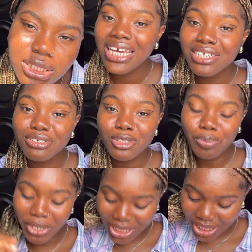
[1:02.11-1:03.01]
It looks
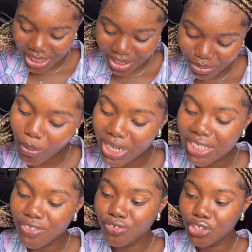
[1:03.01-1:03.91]
pretty when
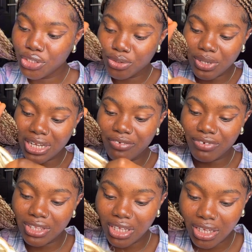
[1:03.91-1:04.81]
it's new and
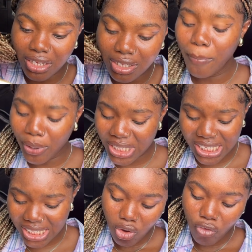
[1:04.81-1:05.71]
everything, but
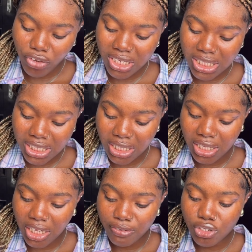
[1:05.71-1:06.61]
obviously
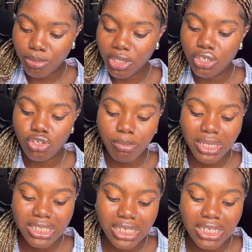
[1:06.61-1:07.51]
if something is not
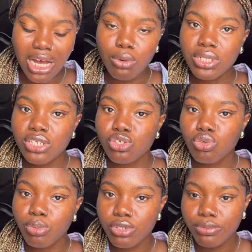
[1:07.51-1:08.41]
maintained how it is
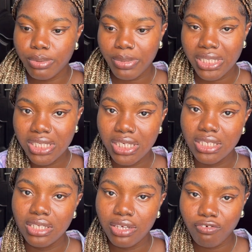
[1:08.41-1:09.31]
supposed to be
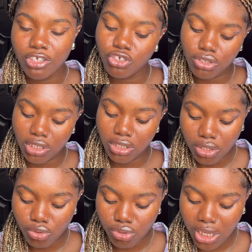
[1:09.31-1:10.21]
maintained, eventually it
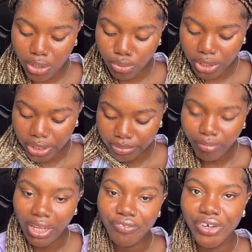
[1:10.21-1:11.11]
will start looking
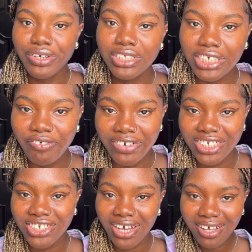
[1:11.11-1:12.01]
very jabbly jab.